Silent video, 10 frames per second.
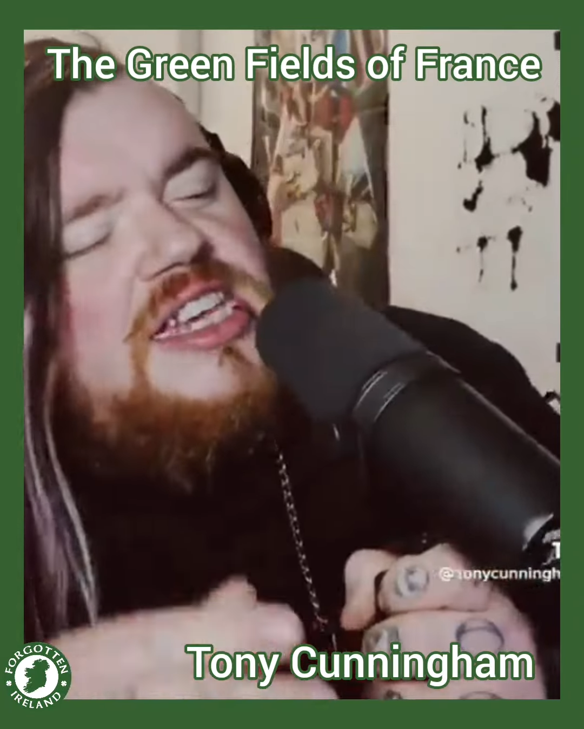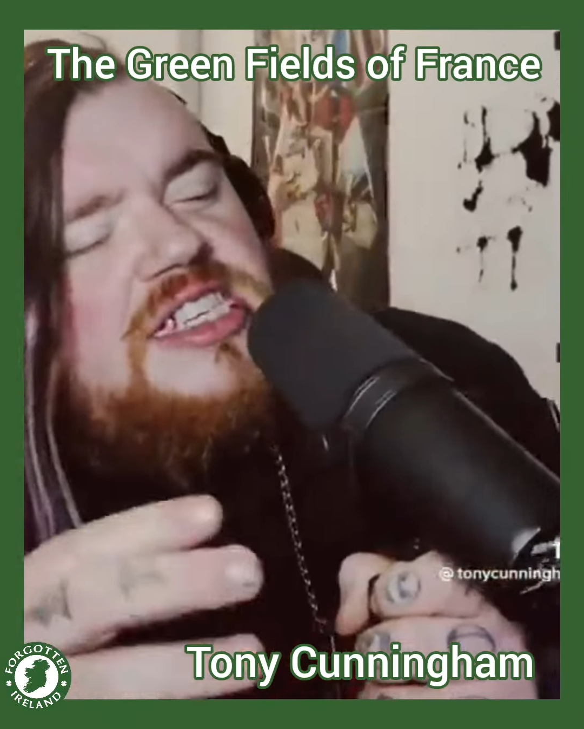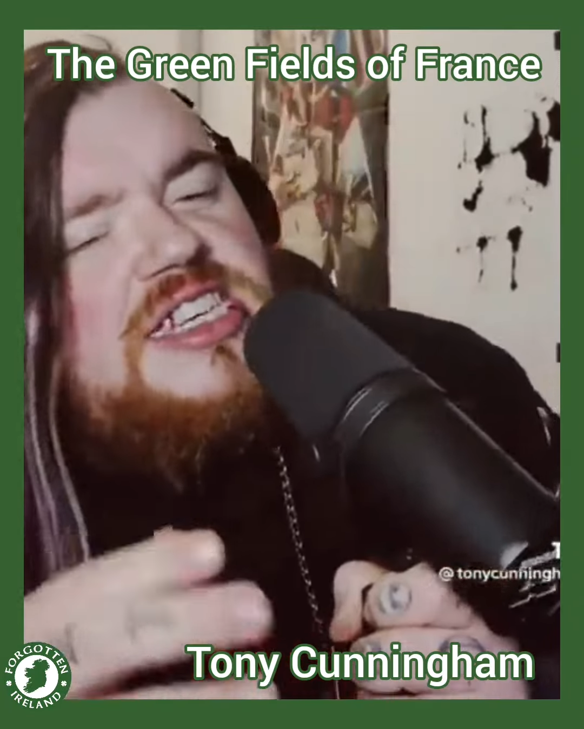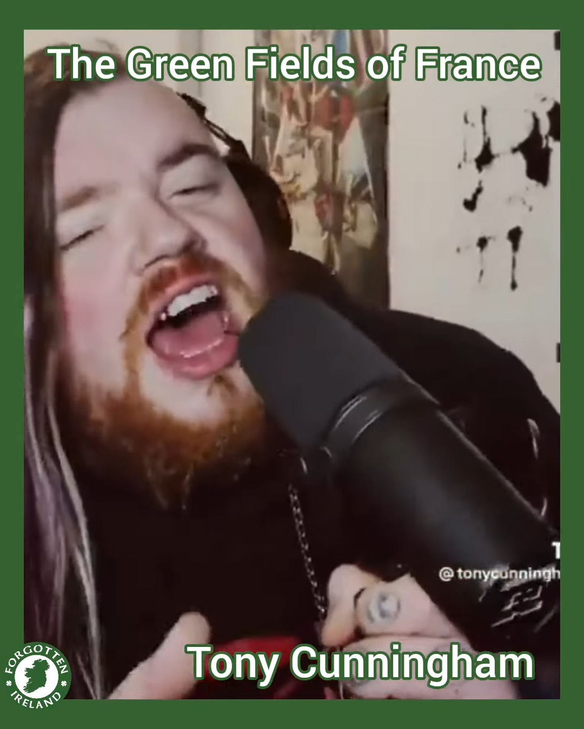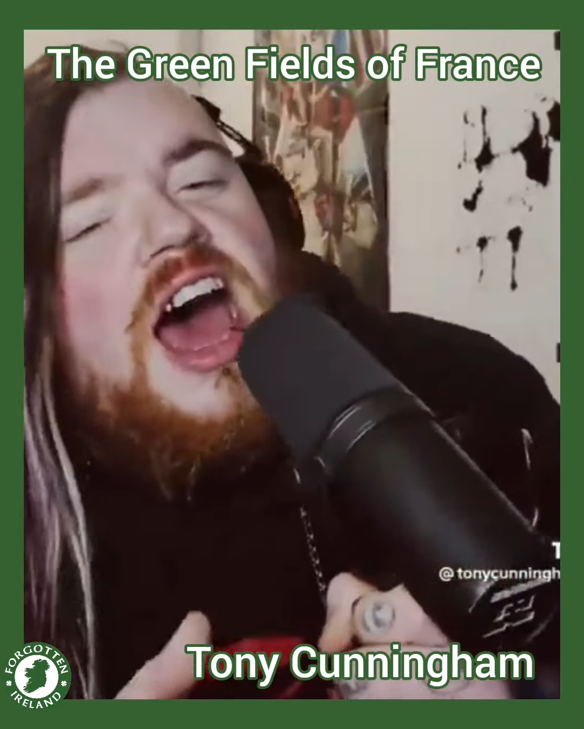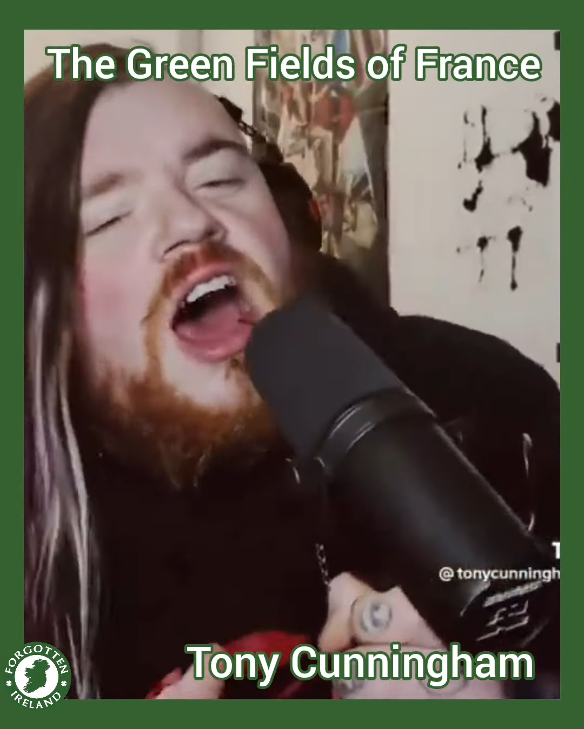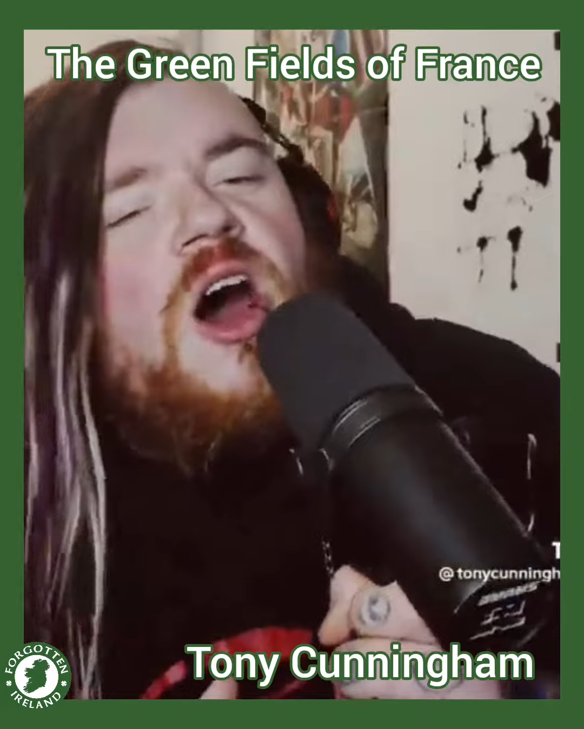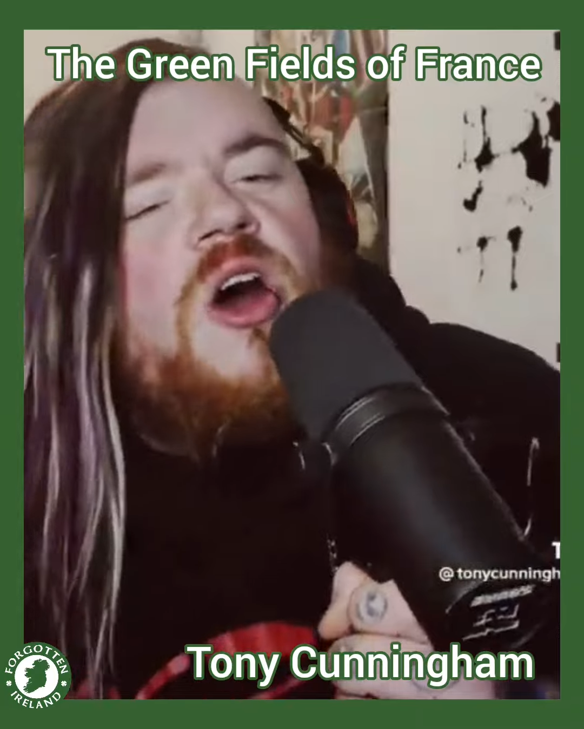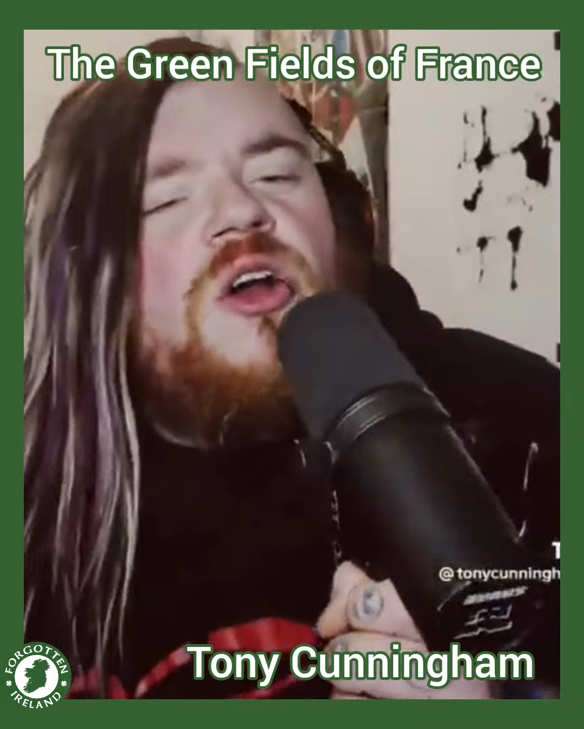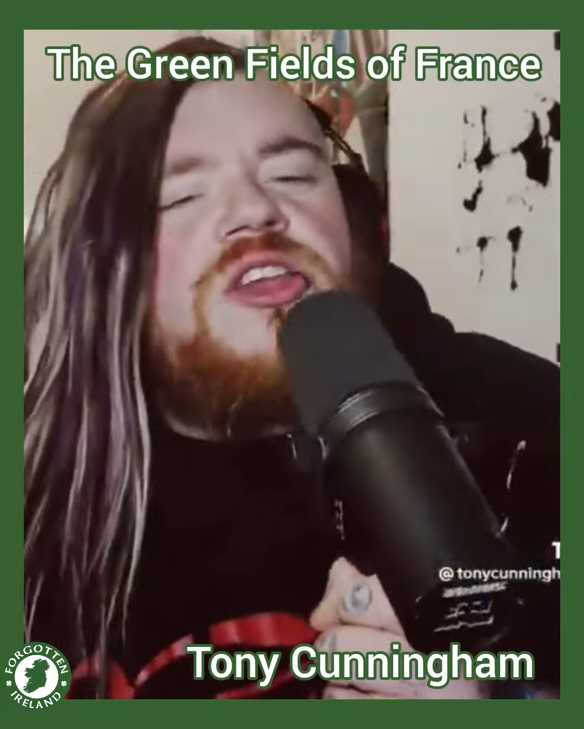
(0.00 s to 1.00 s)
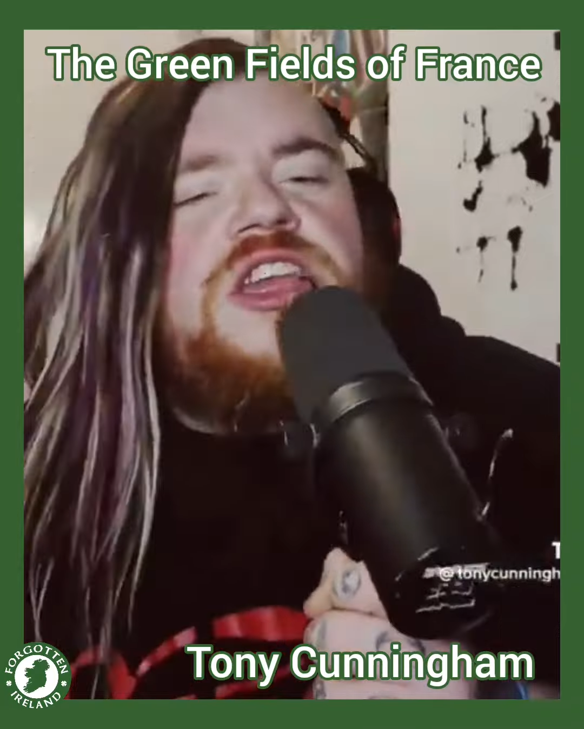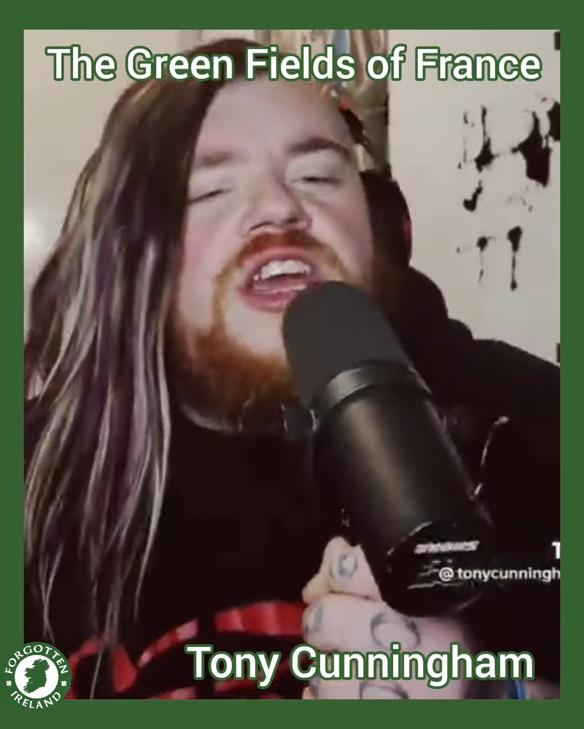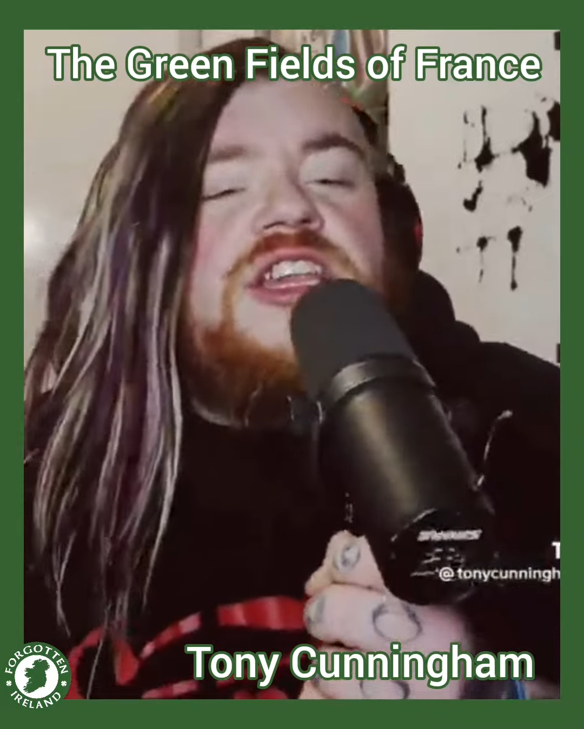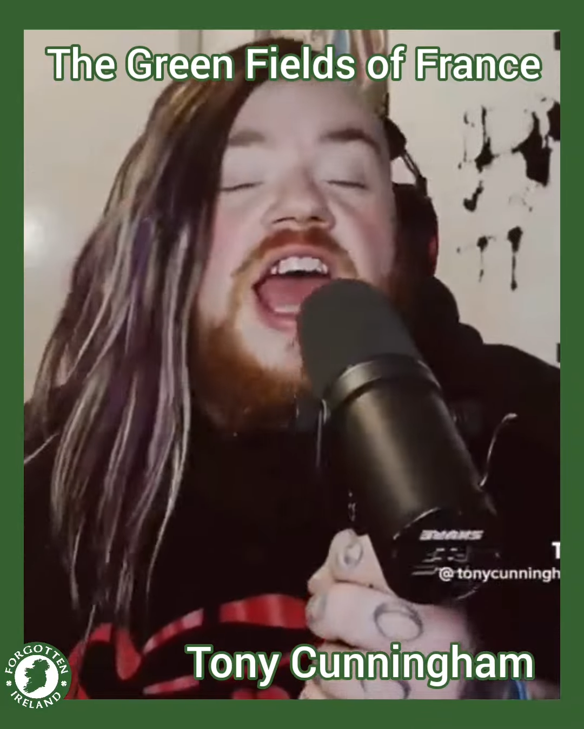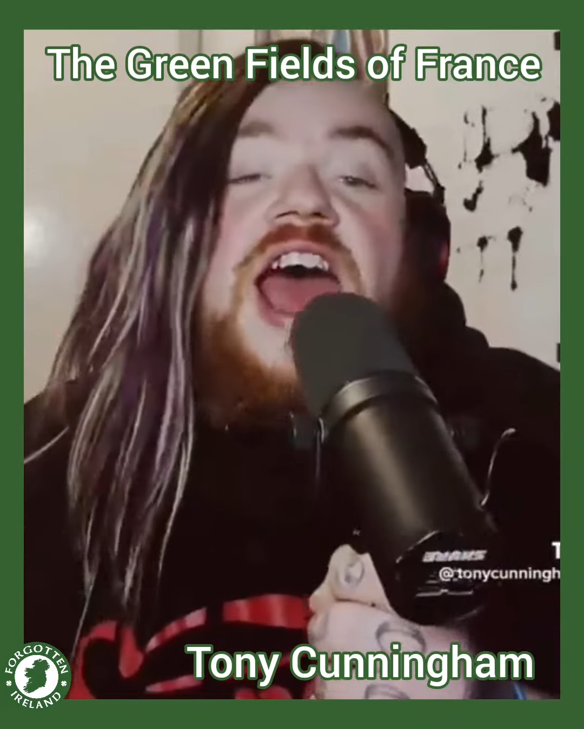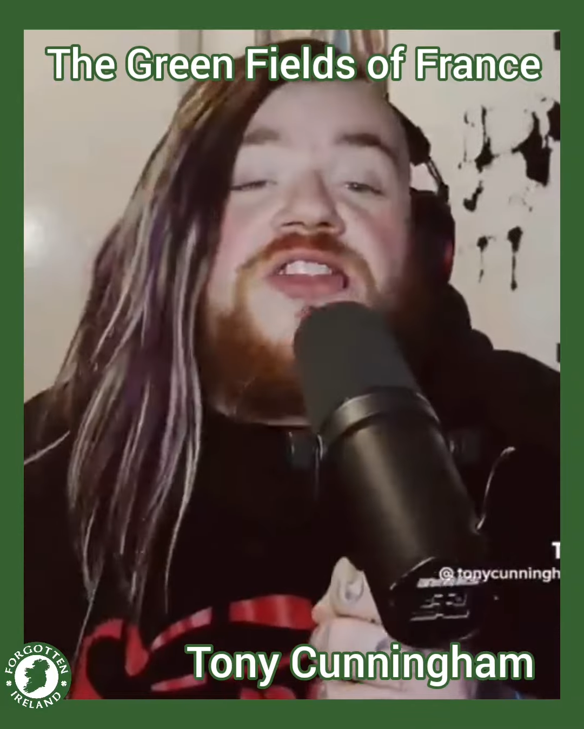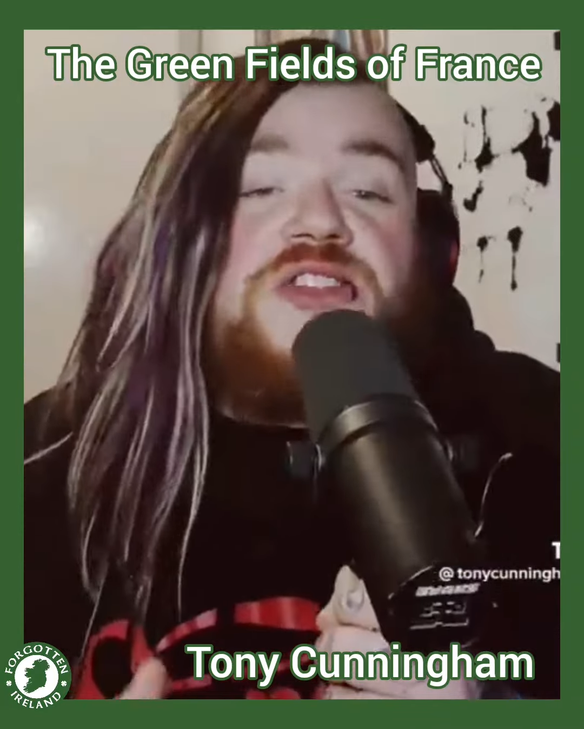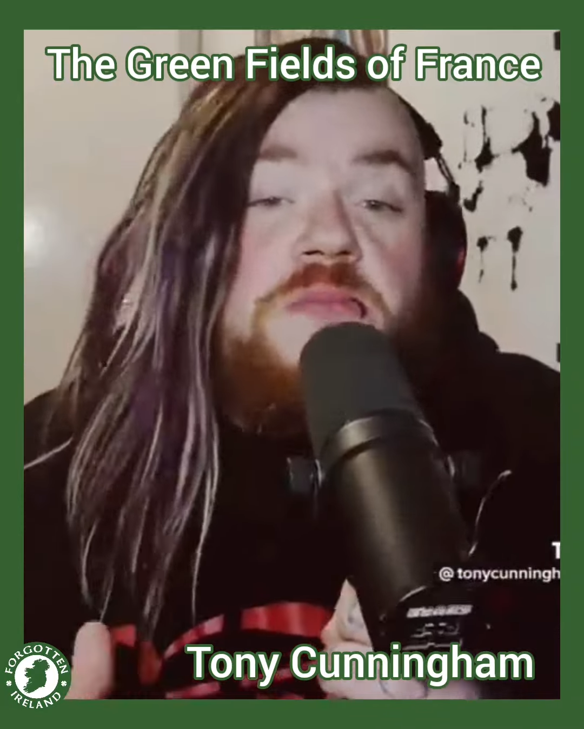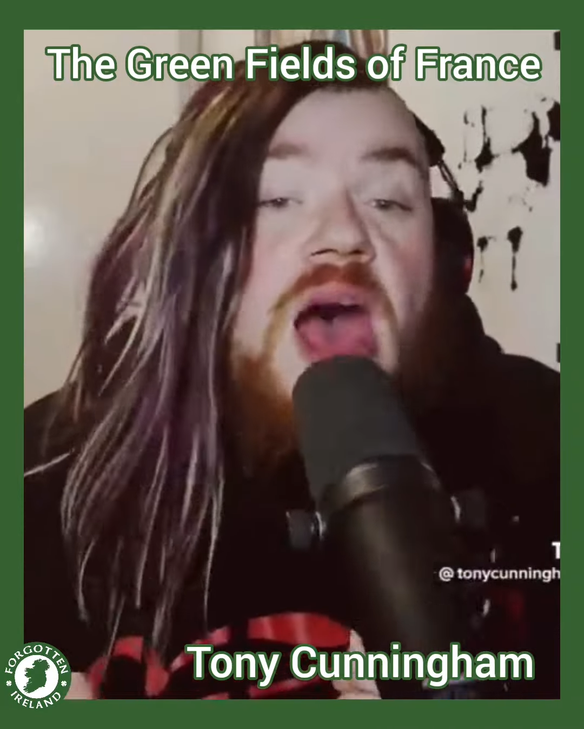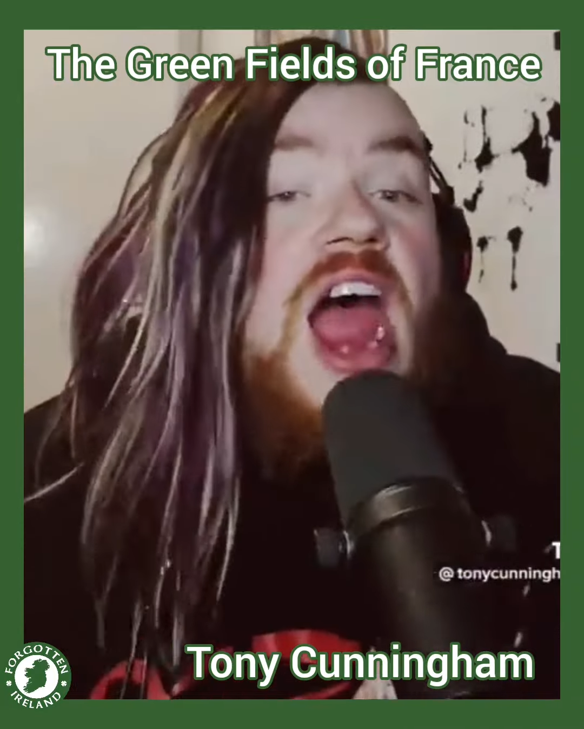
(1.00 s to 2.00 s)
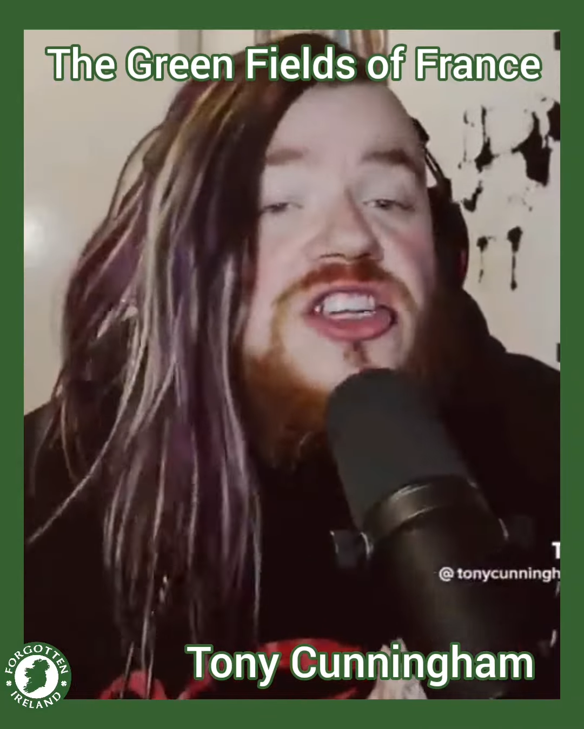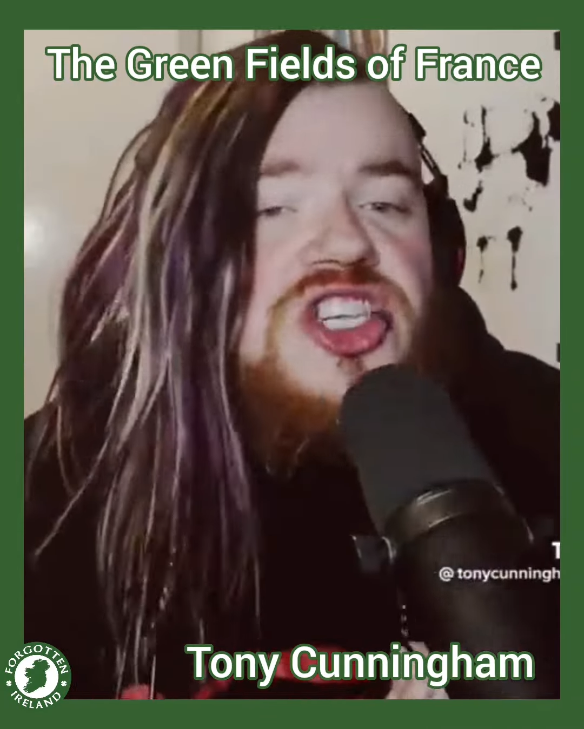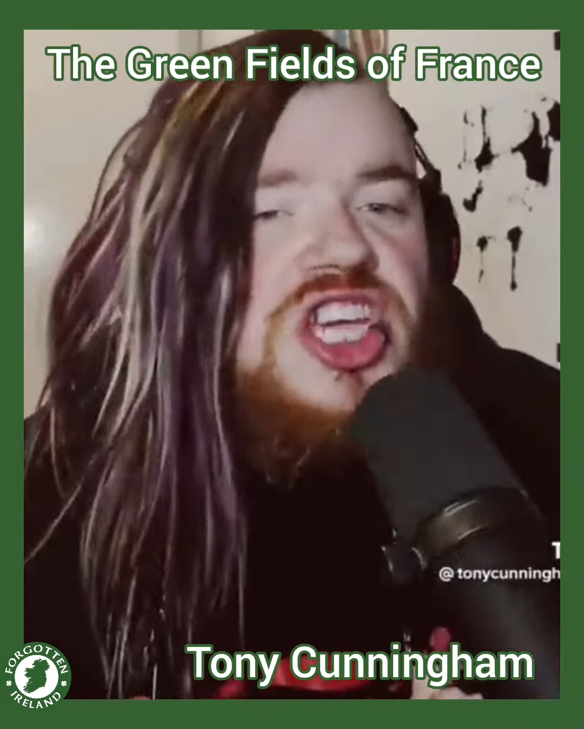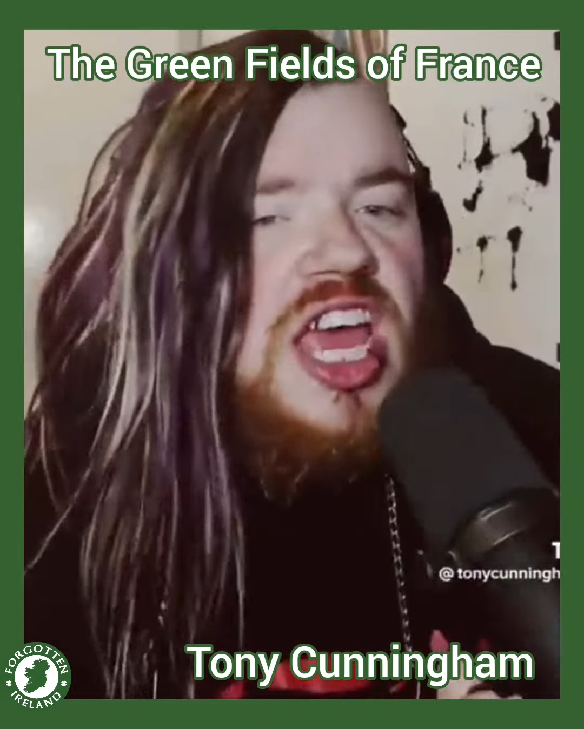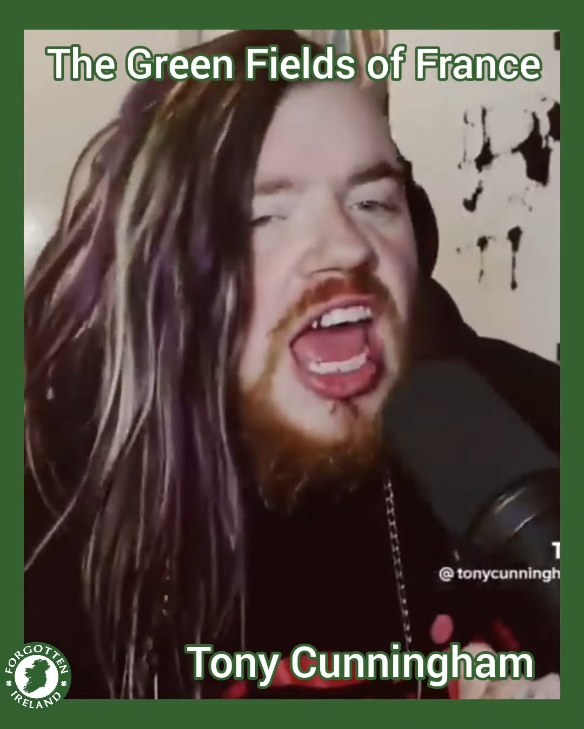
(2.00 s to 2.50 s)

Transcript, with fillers: they sound a death march